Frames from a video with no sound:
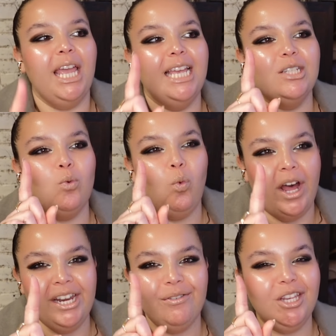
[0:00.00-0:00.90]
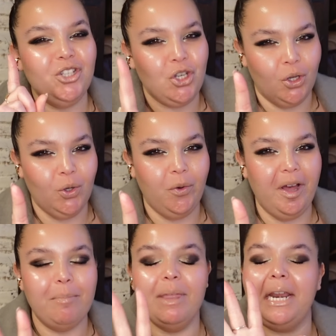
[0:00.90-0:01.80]
is one of the two
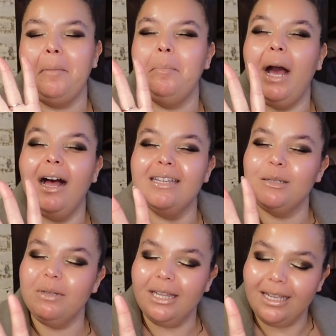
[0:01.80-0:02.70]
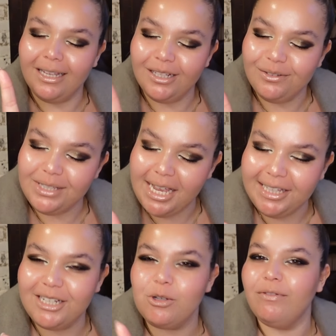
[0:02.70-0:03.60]
that I'm possibly thinking of
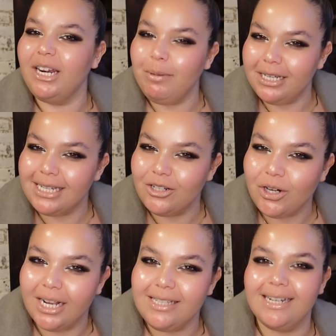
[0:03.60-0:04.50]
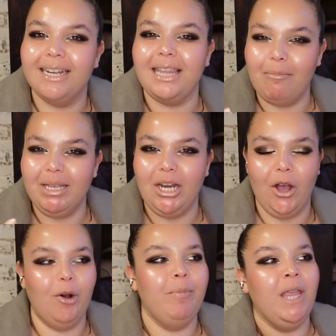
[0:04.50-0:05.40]
selling. So if anybody's interested, let me
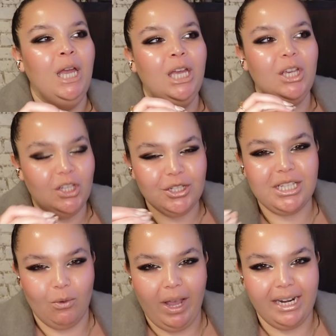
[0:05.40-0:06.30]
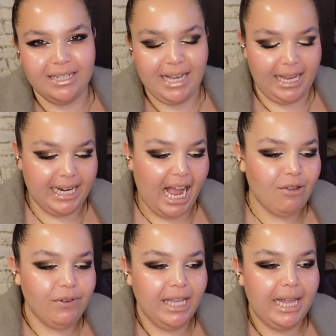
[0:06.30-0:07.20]
know. You'll see why in a second. I
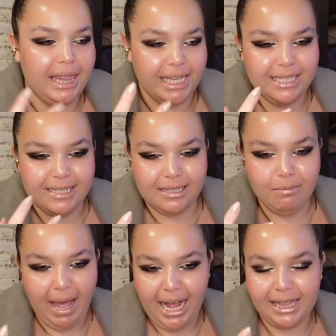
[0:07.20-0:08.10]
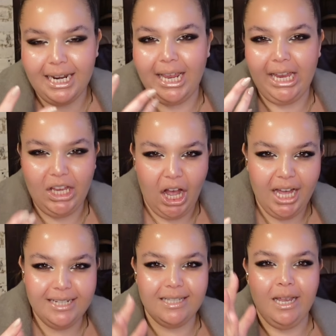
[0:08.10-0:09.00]
feel like this is the bag that I
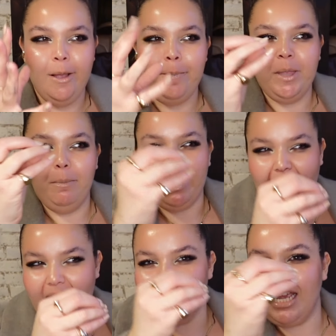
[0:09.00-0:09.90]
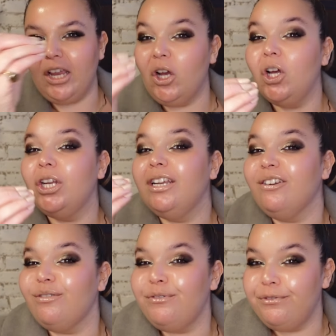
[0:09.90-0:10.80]
got because I
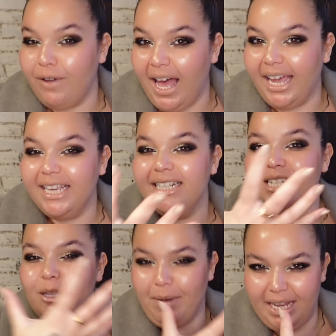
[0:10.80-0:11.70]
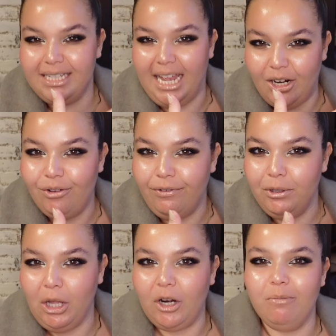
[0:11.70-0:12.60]
couldn't find the bandana
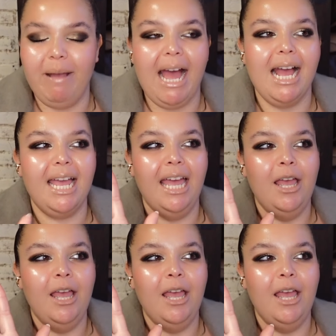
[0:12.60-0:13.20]
foulard bag.